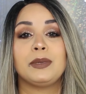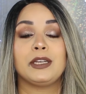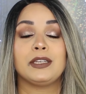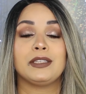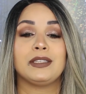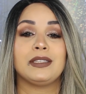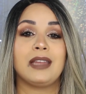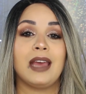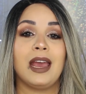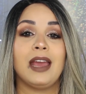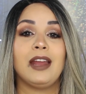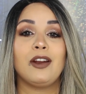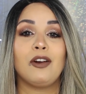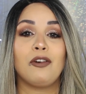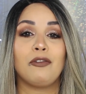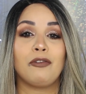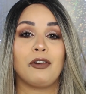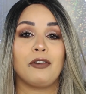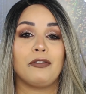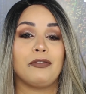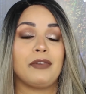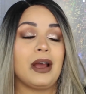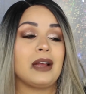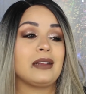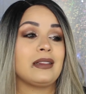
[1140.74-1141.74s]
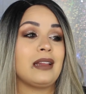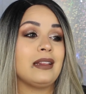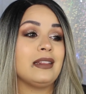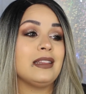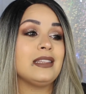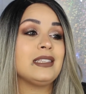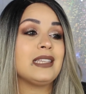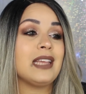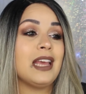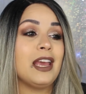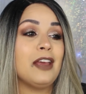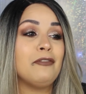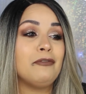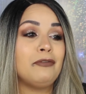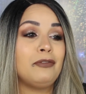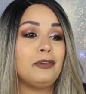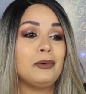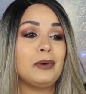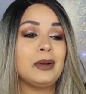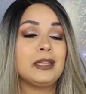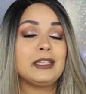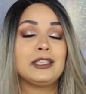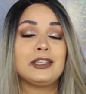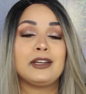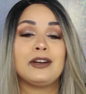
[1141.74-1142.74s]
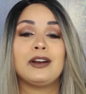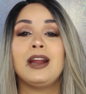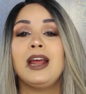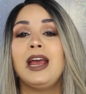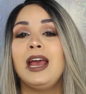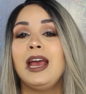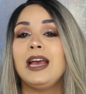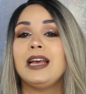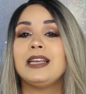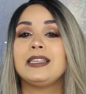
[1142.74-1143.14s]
because they know for a fact that this influencer